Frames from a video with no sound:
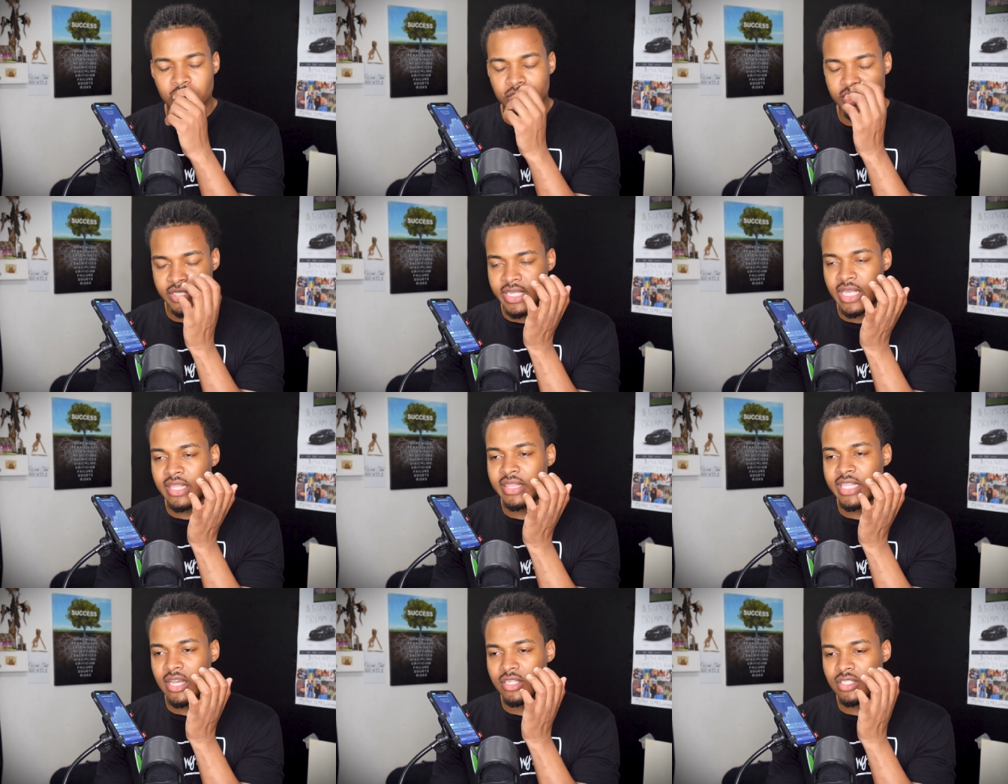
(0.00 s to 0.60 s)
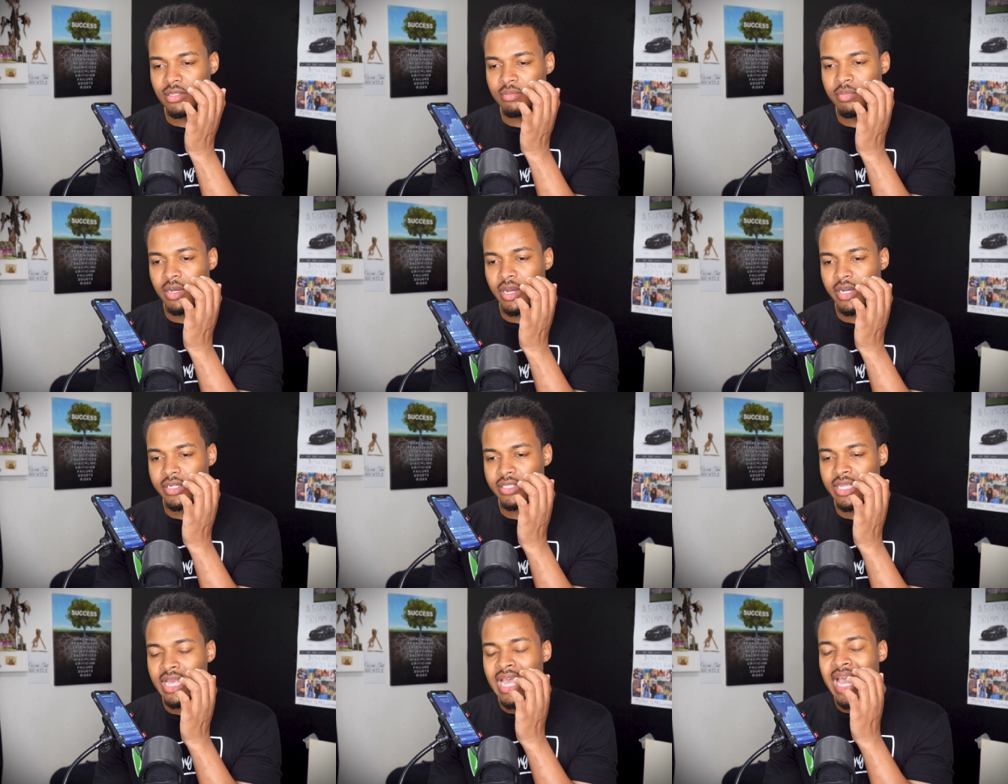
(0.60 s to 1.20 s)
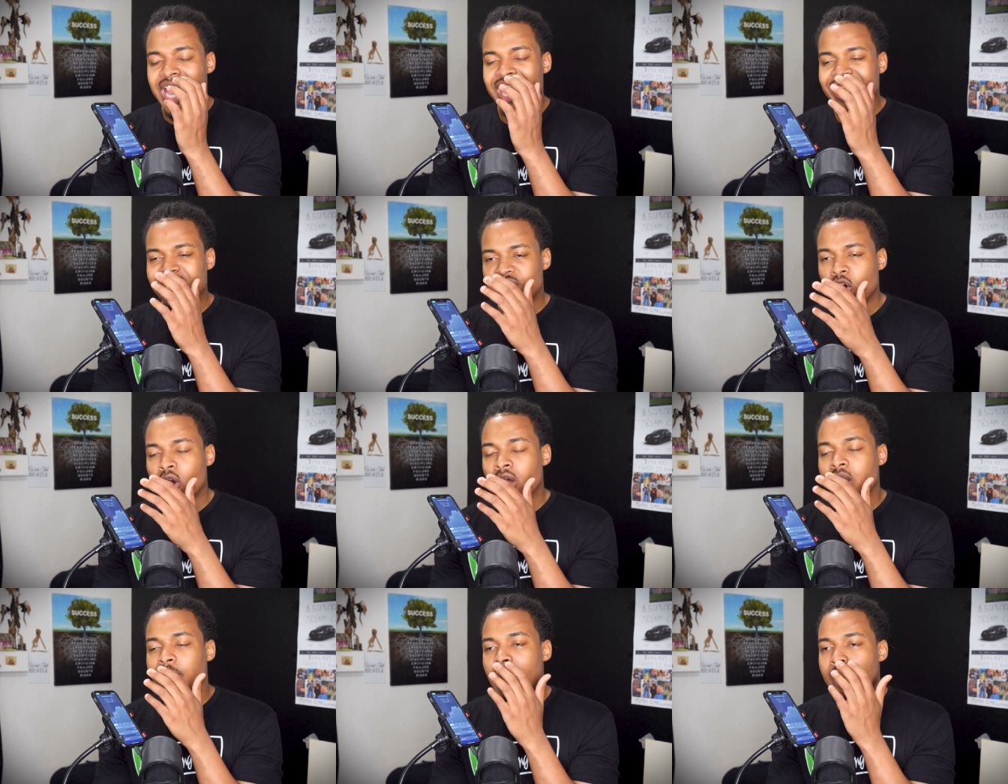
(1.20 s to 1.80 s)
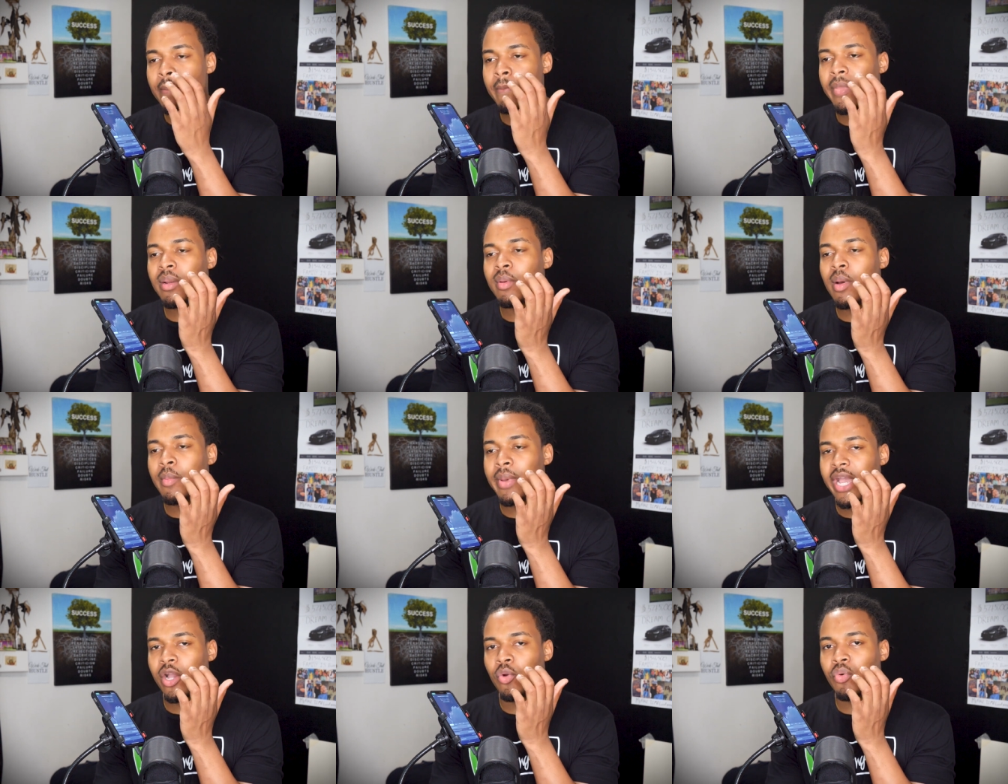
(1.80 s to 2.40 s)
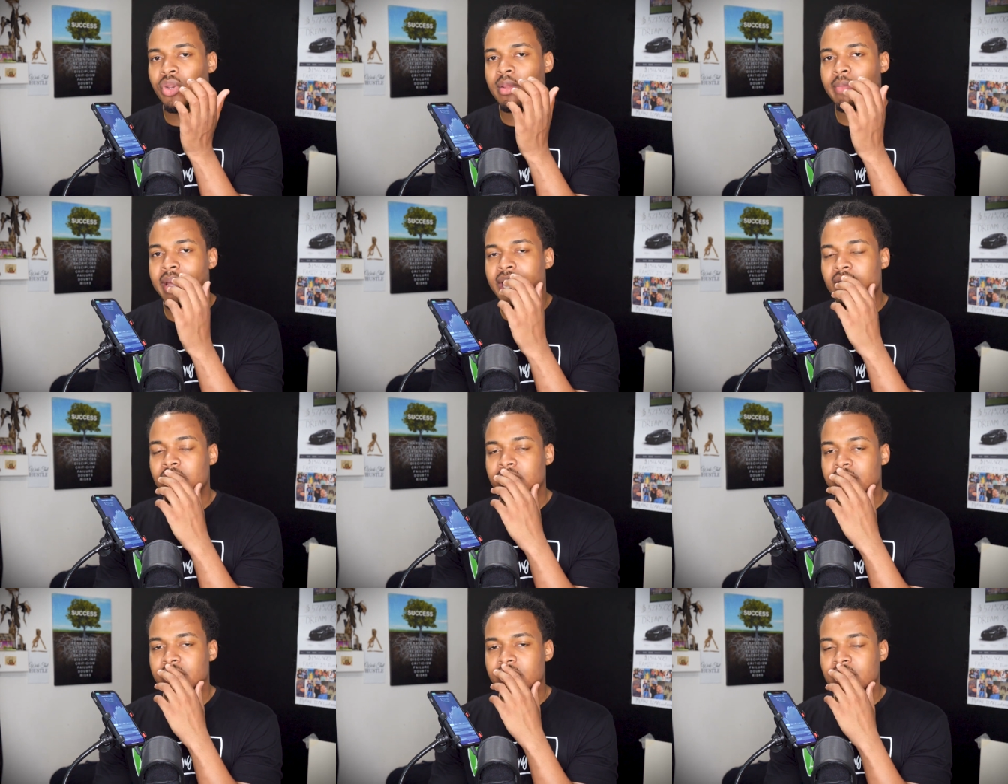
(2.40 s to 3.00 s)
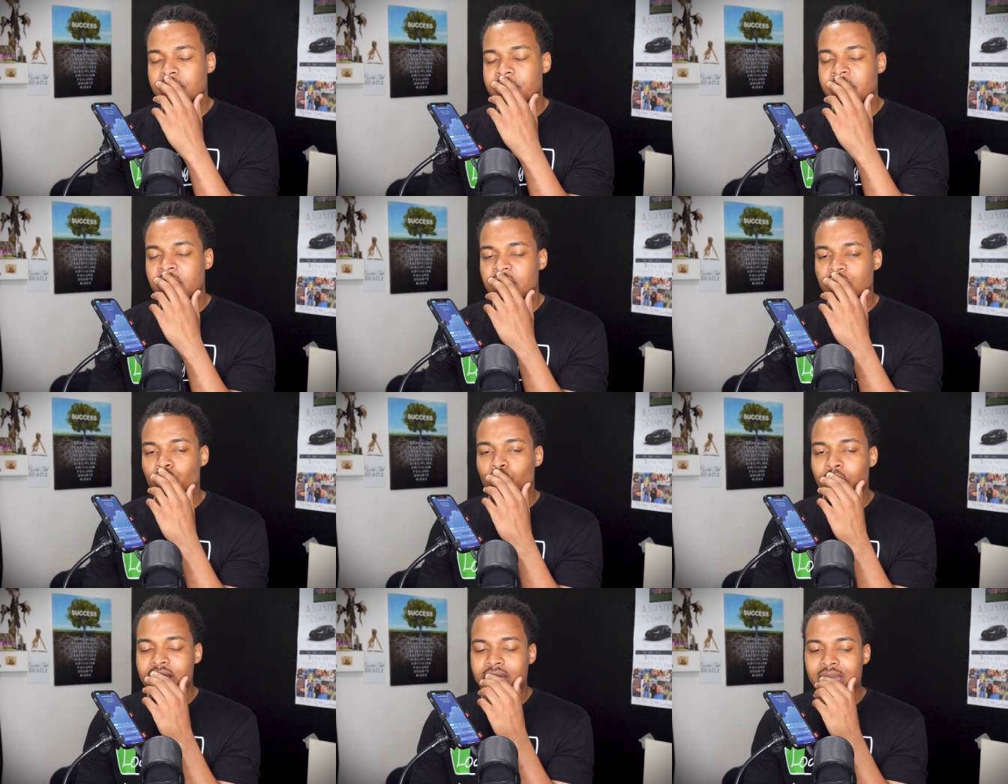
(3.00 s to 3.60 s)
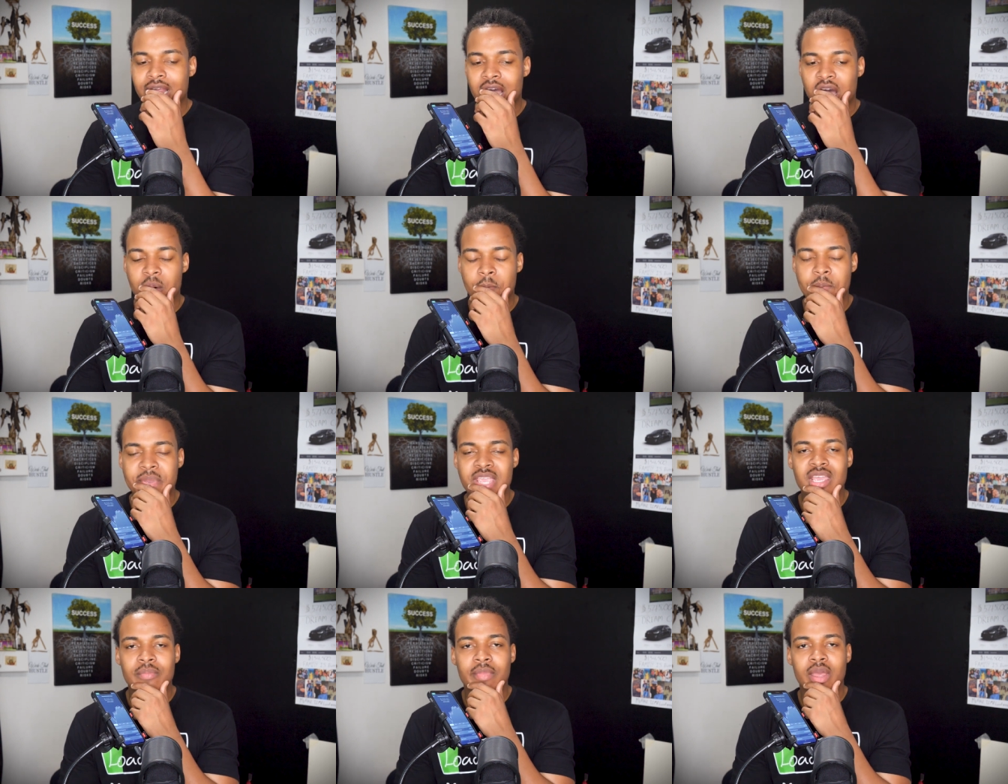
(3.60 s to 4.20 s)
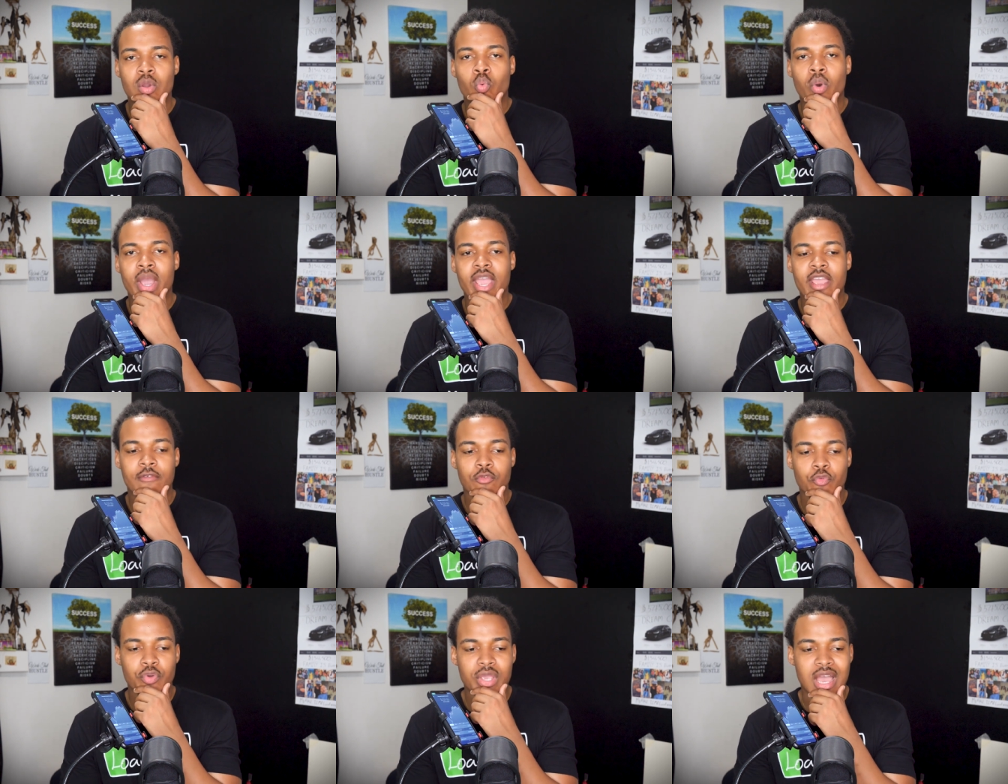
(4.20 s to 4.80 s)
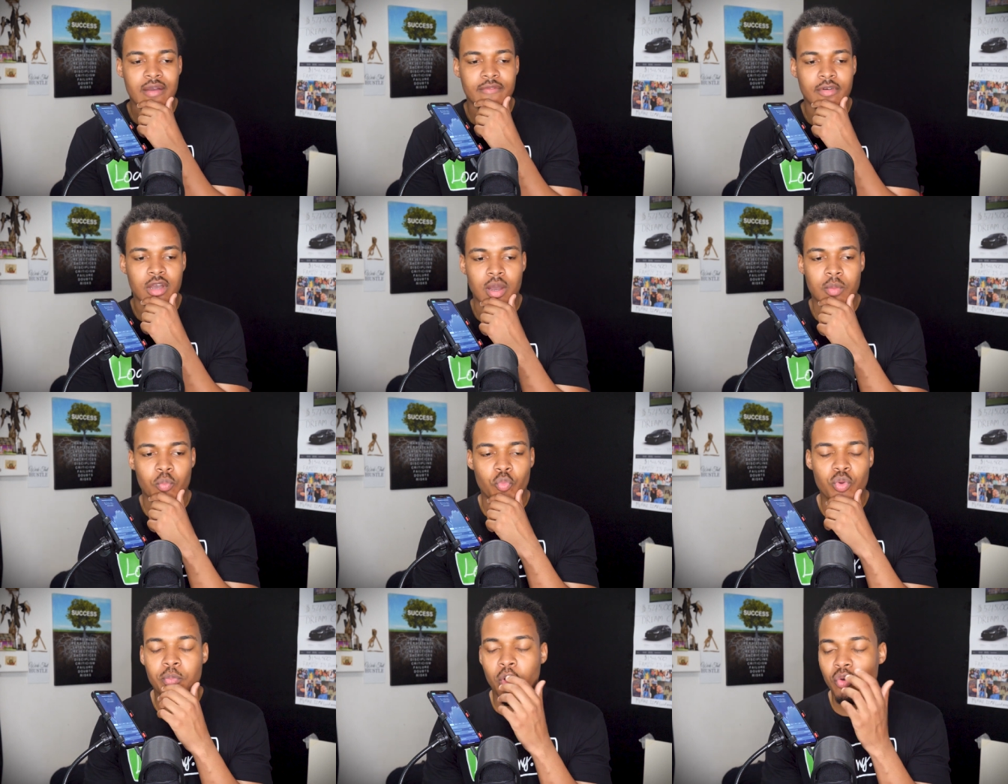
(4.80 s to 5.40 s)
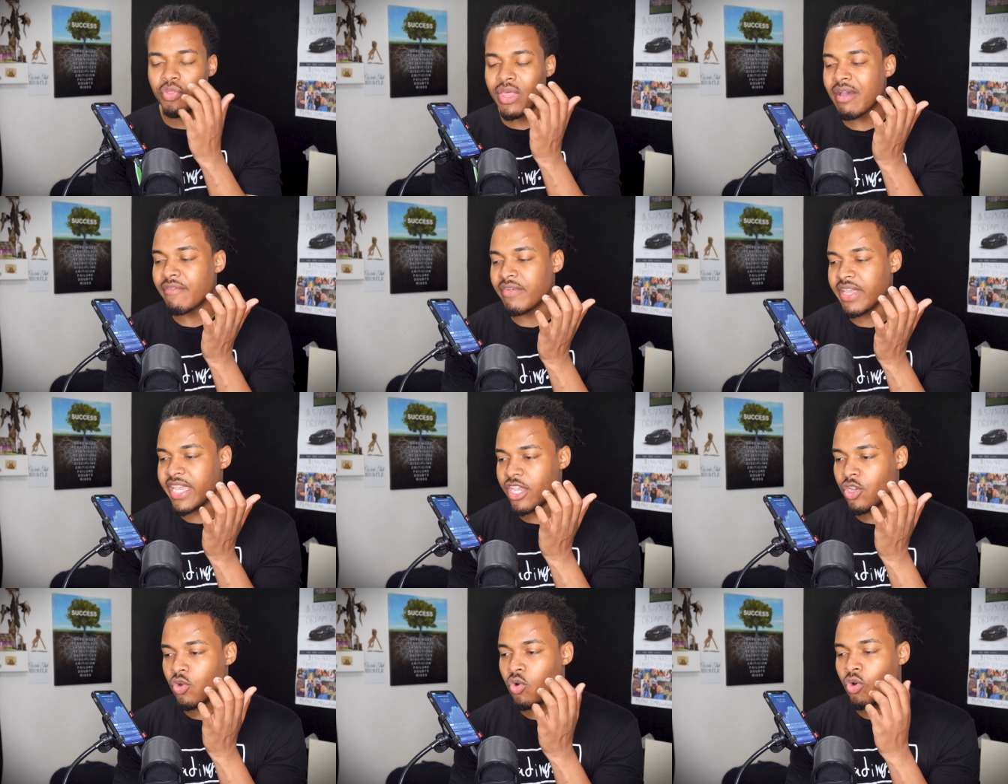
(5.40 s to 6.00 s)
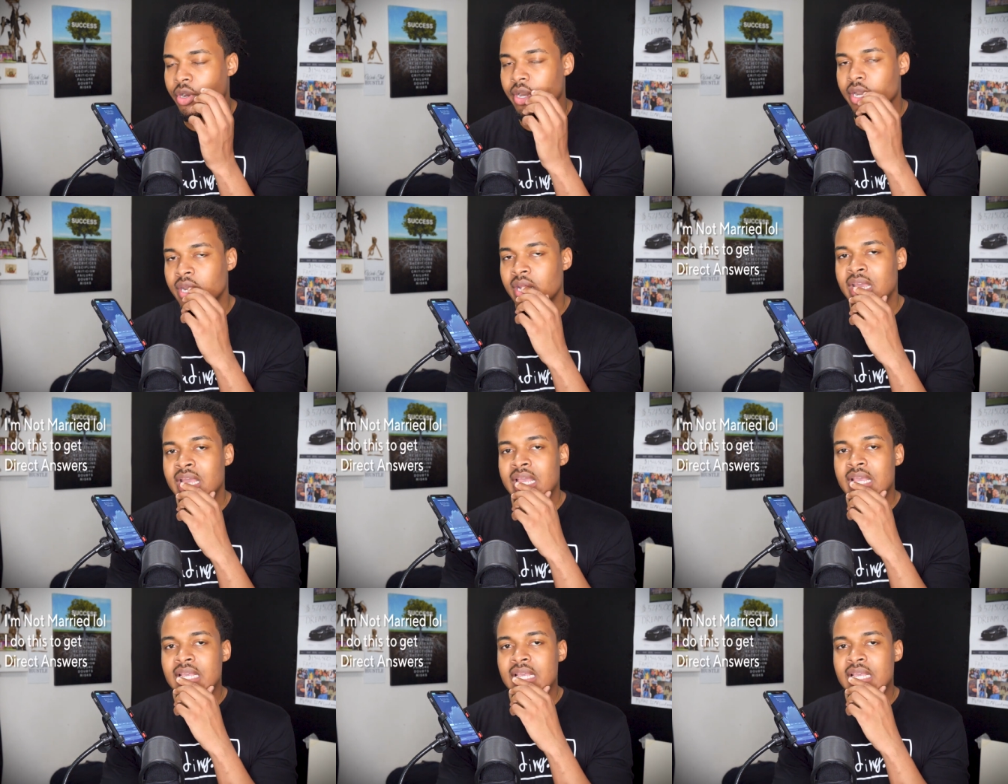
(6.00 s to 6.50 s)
which is ten thousand bucks. And talking about minimum equity balances, because right now, me and my wife, we have um, we both have Acorn.